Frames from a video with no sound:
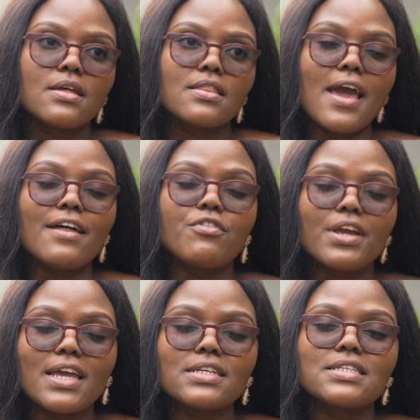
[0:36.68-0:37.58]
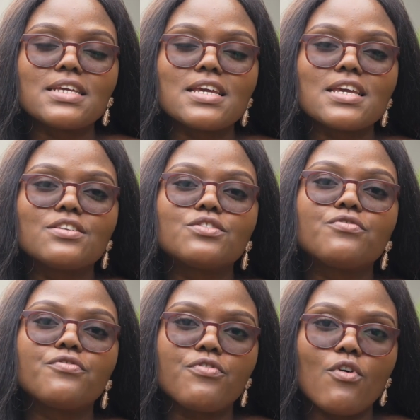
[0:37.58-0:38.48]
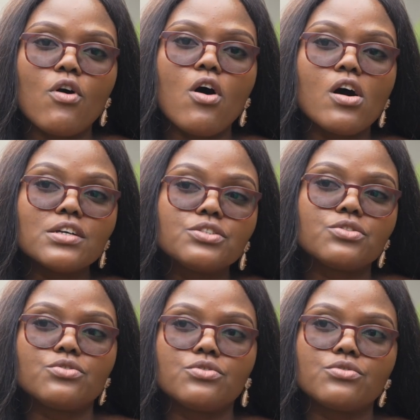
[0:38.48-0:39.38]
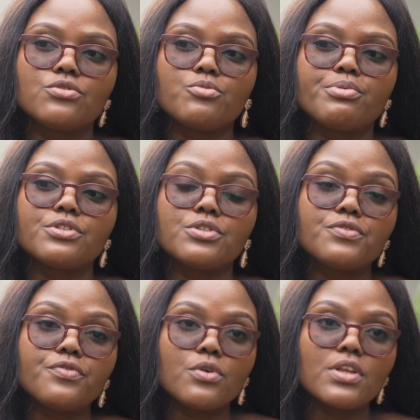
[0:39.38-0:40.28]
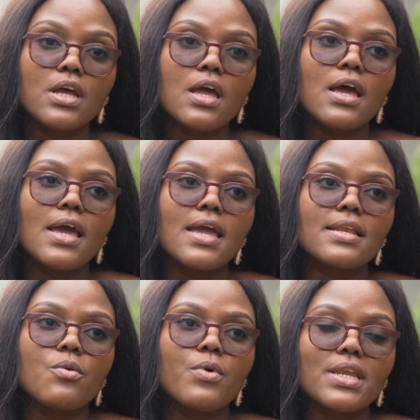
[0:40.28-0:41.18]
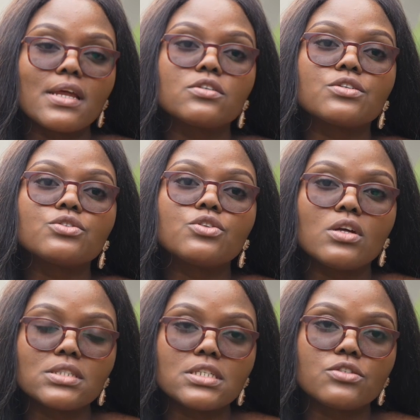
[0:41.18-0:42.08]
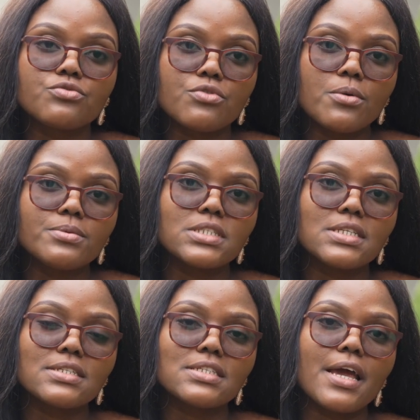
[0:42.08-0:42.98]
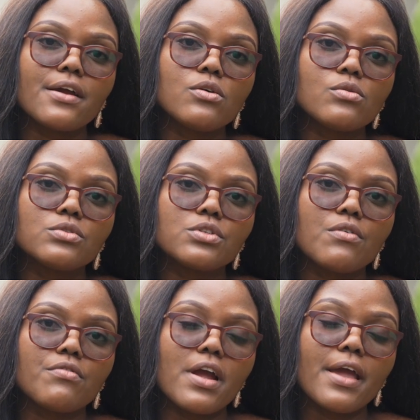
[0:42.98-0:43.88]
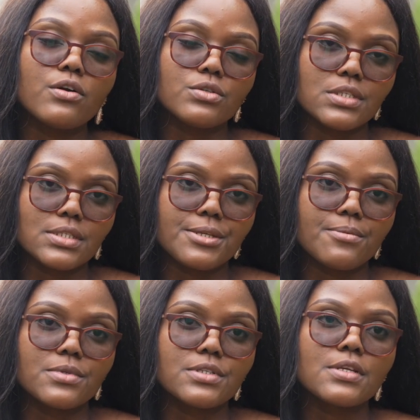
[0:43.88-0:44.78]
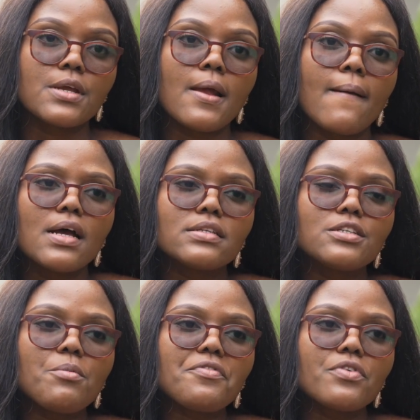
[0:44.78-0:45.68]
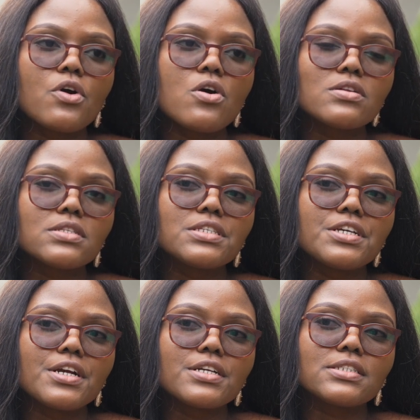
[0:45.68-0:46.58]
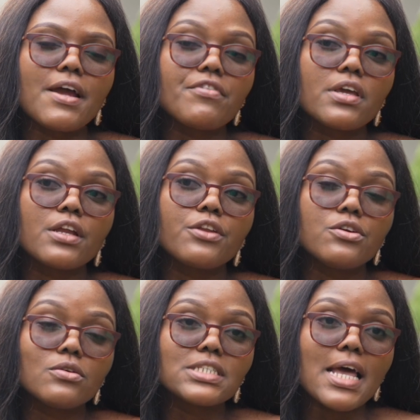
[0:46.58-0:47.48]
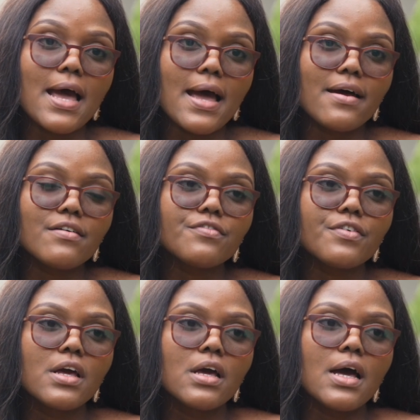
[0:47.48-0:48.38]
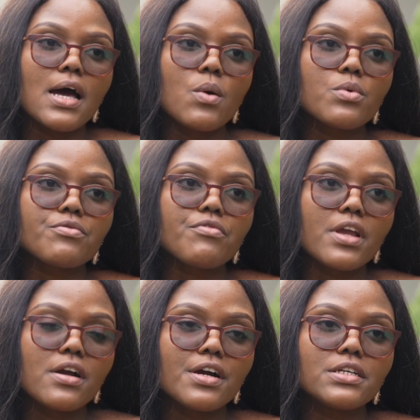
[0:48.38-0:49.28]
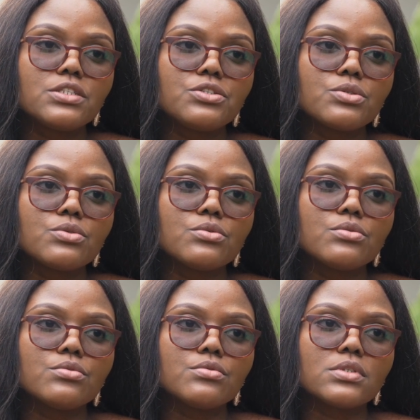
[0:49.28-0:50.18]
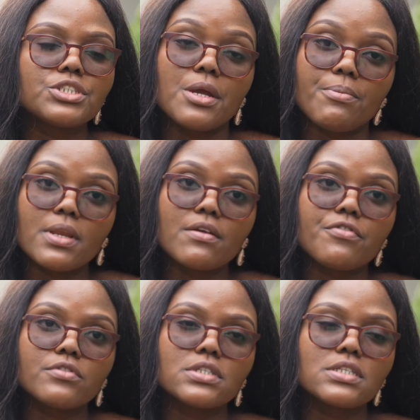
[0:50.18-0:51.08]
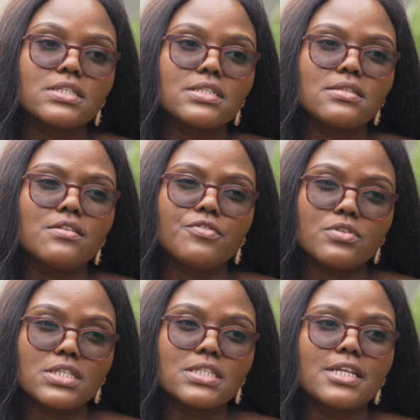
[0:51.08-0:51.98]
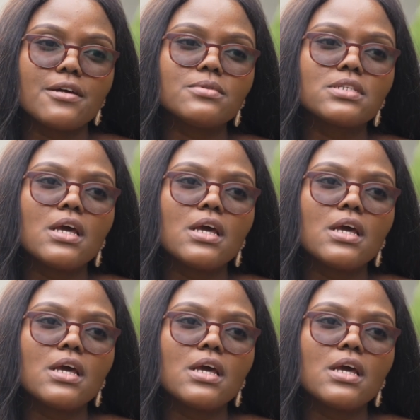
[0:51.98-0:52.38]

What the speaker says: the advocacy is for us to produce food in a way that does not disrupt the cycles of our ecosystems. Some of the concerns African youths have with regard to shaping the food systems